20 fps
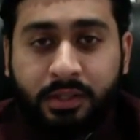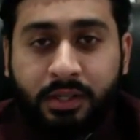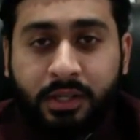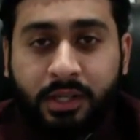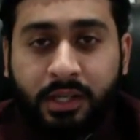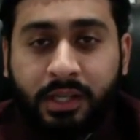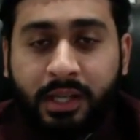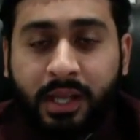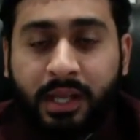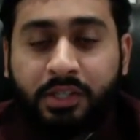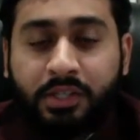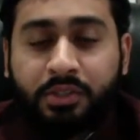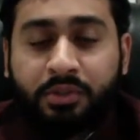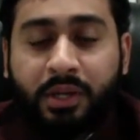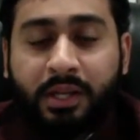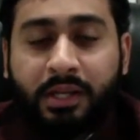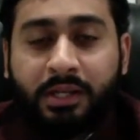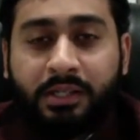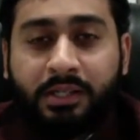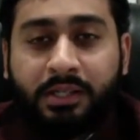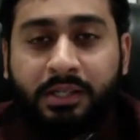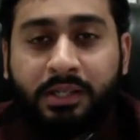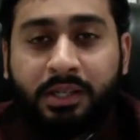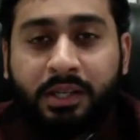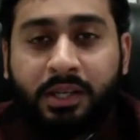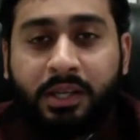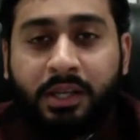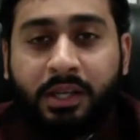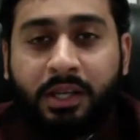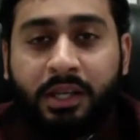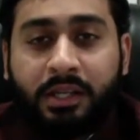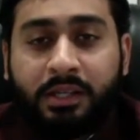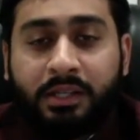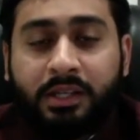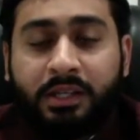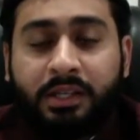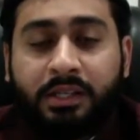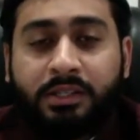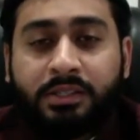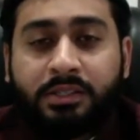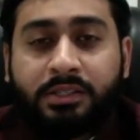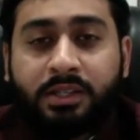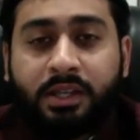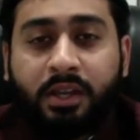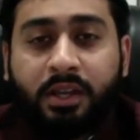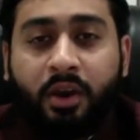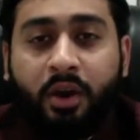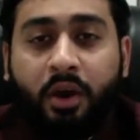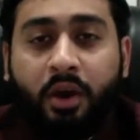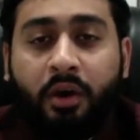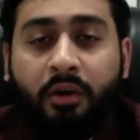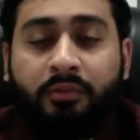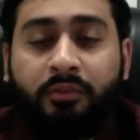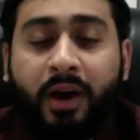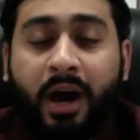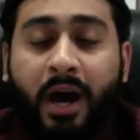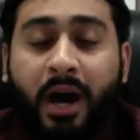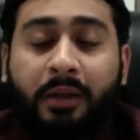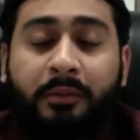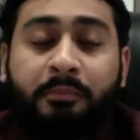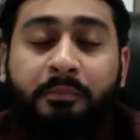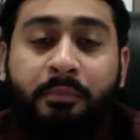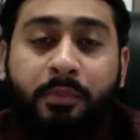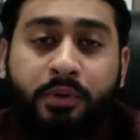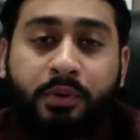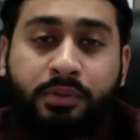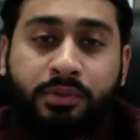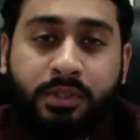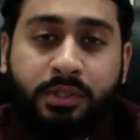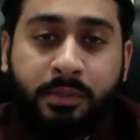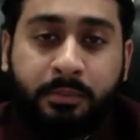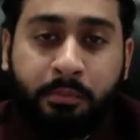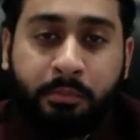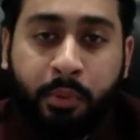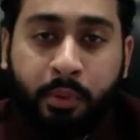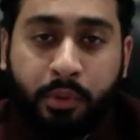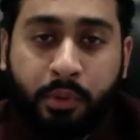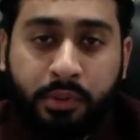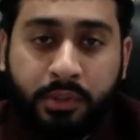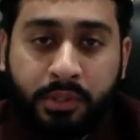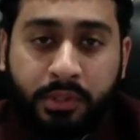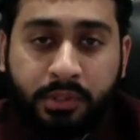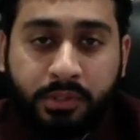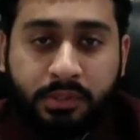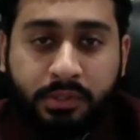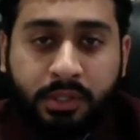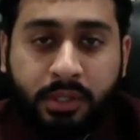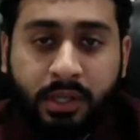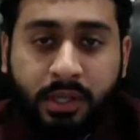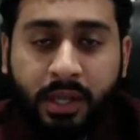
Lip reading: In actuality, it is of utmost importance.